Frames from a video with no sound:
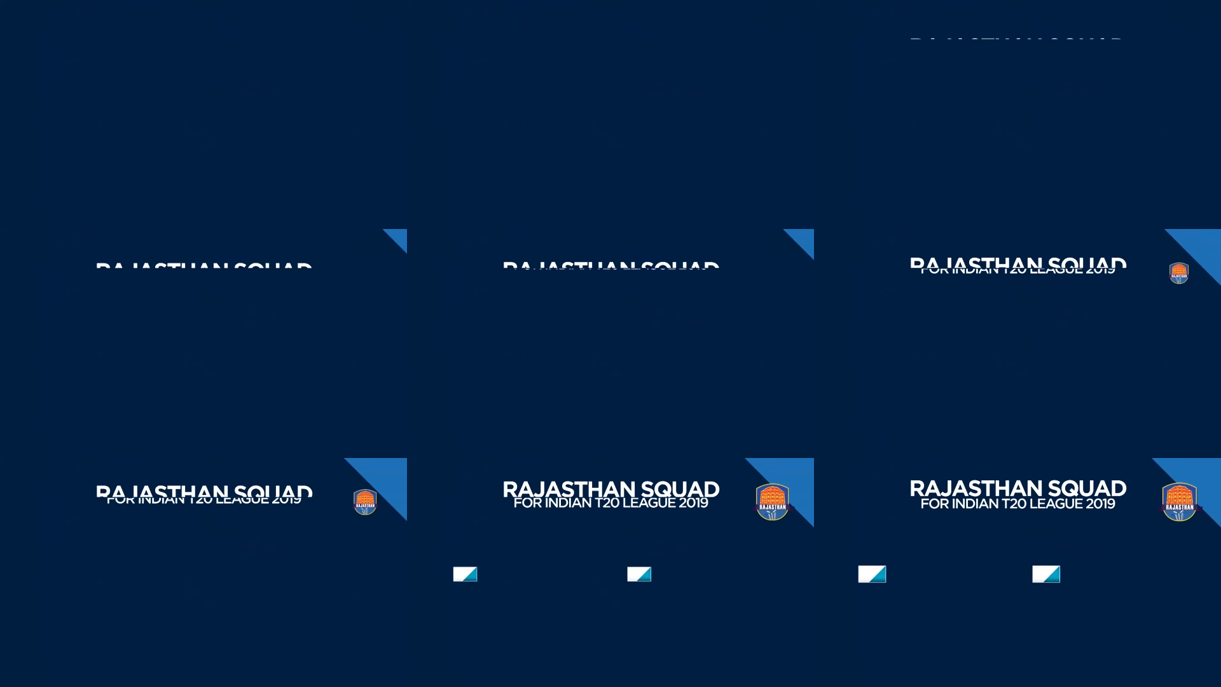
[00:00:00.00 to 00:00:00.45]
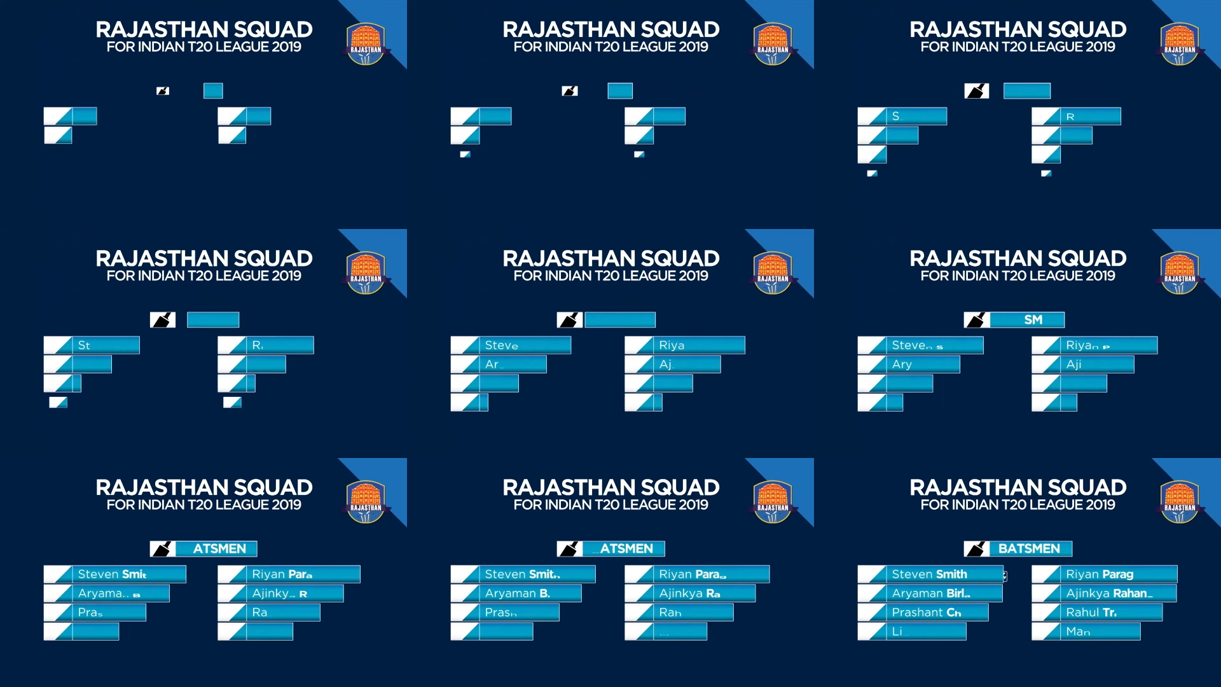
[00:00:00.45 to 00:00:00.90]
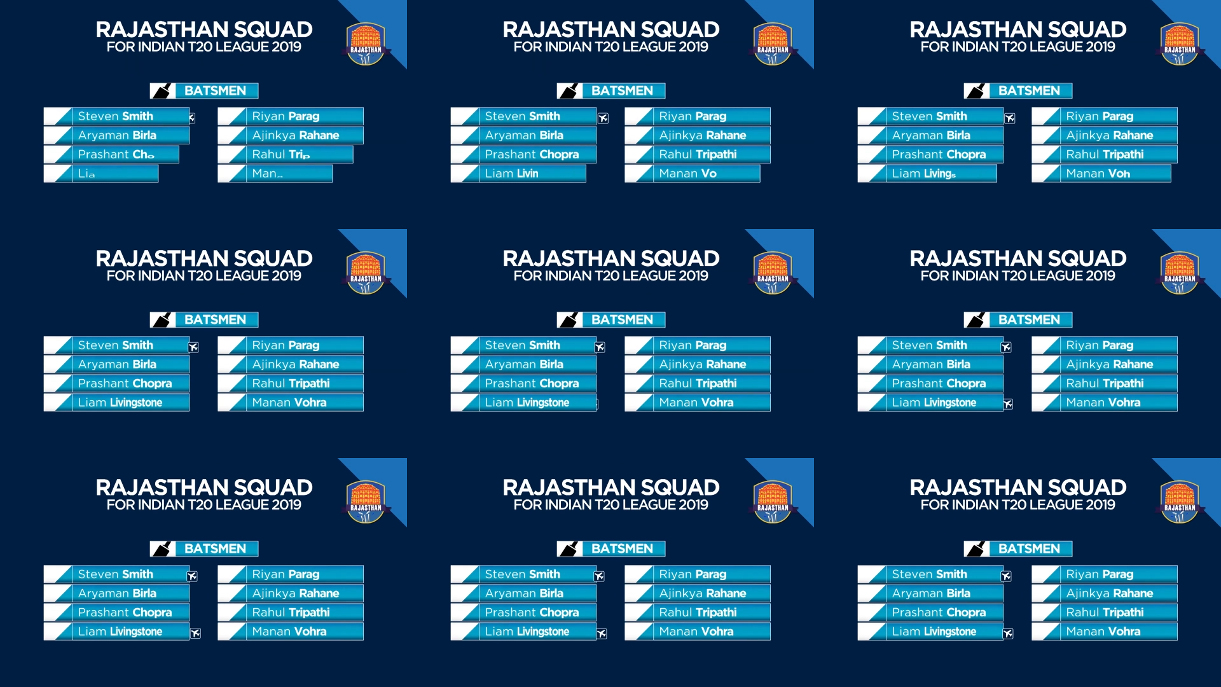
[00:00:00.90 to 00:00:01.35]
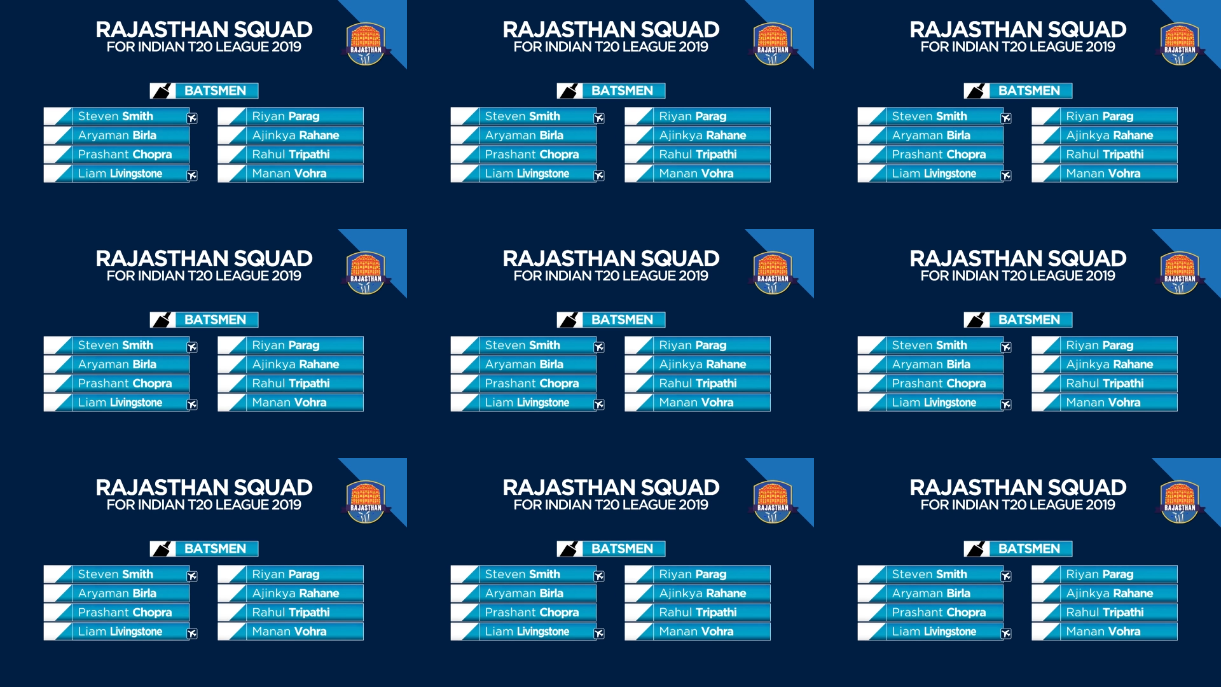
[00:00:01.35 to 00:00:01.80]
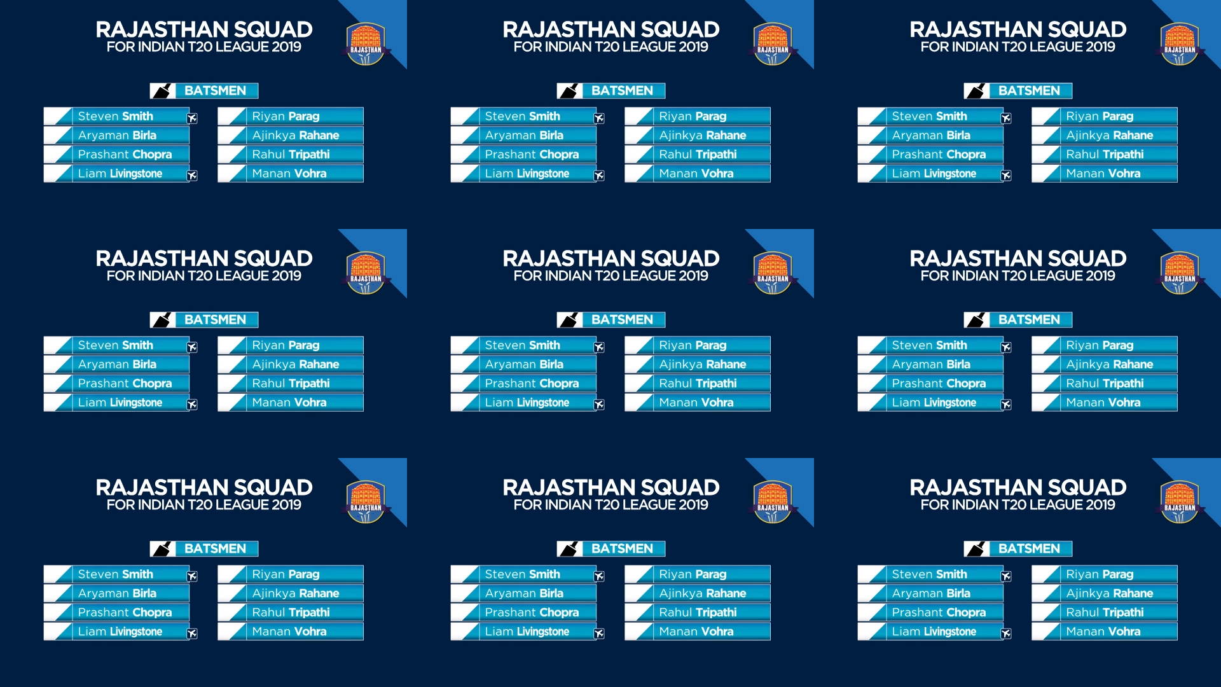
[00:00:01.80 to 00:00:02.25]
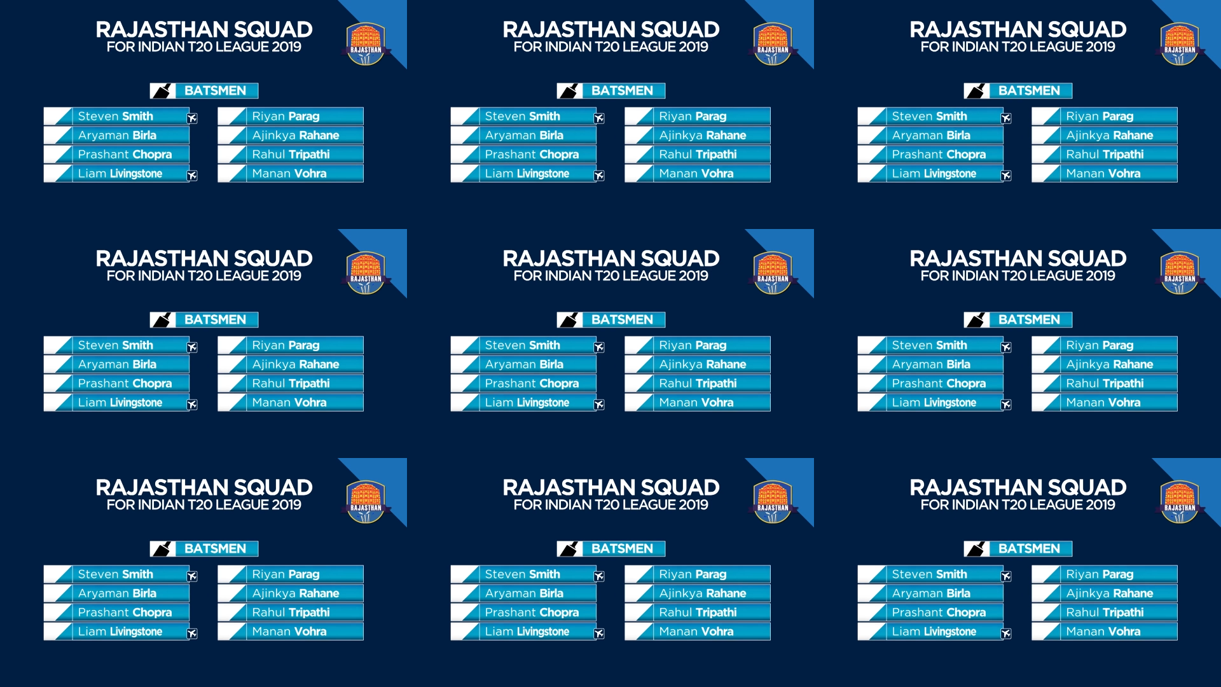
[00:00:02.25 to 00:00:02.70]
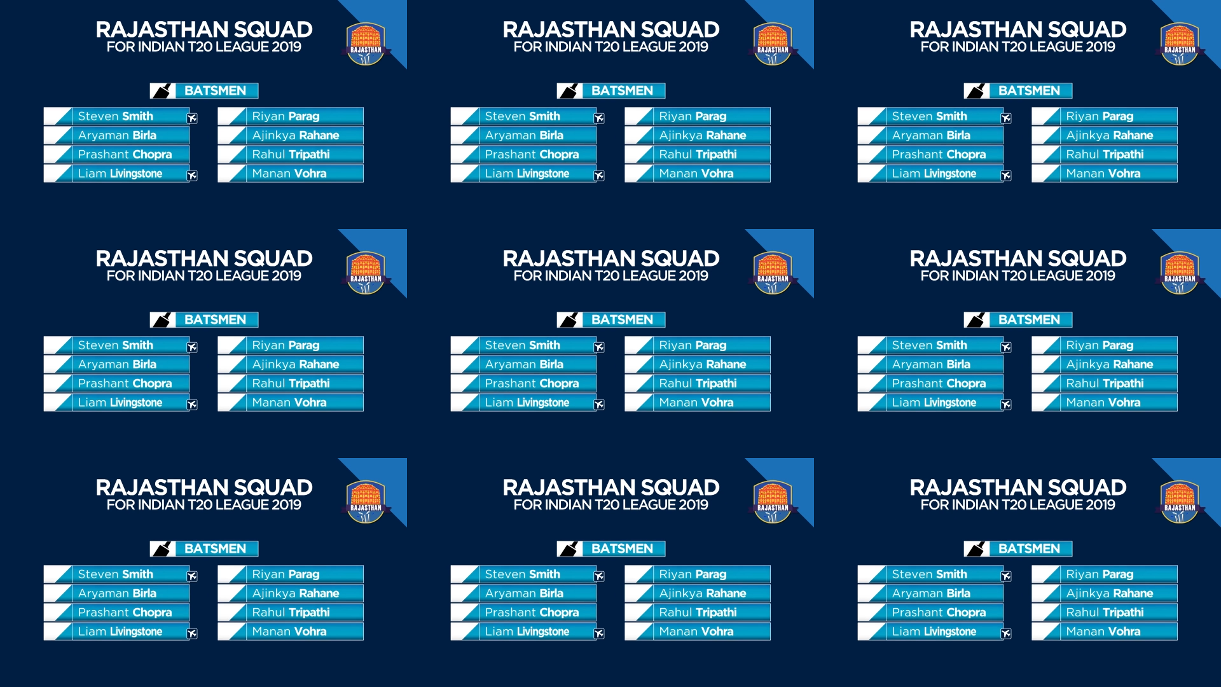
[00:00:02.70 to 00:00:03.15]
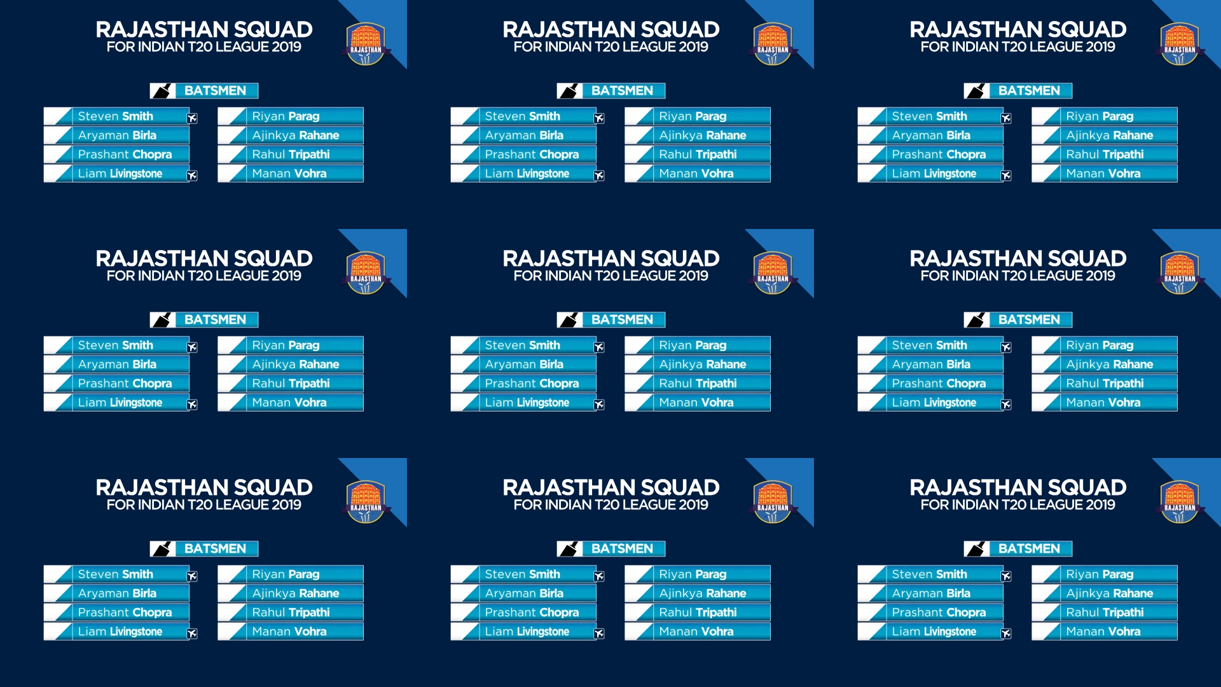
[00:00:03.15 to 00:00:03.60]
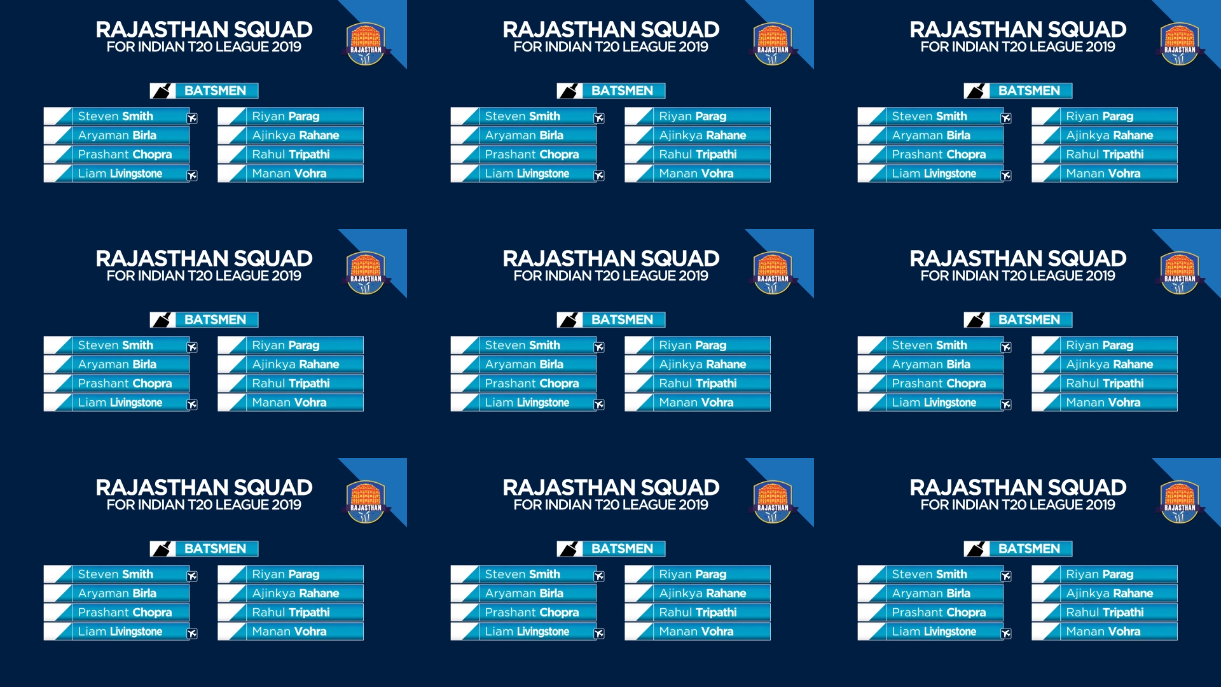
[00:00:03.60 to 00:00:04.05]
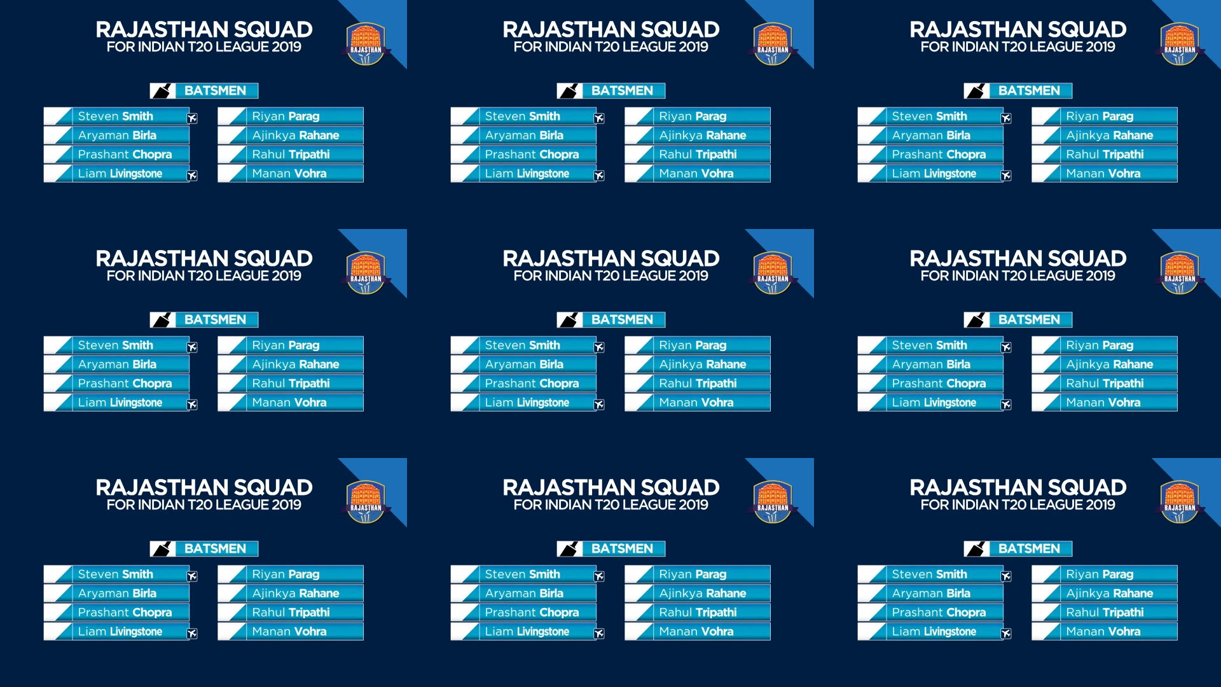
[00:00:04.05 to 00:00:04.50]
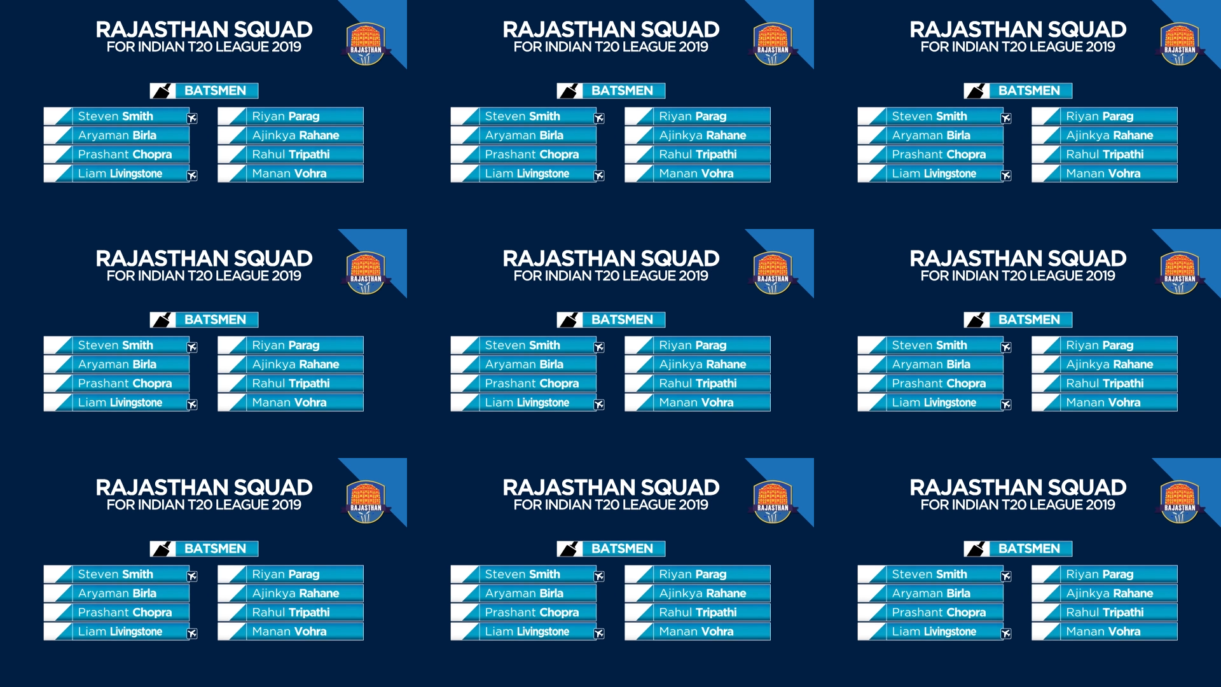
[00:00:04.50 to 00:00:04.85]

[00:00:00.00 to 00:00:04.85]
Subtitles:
(no speaker visible)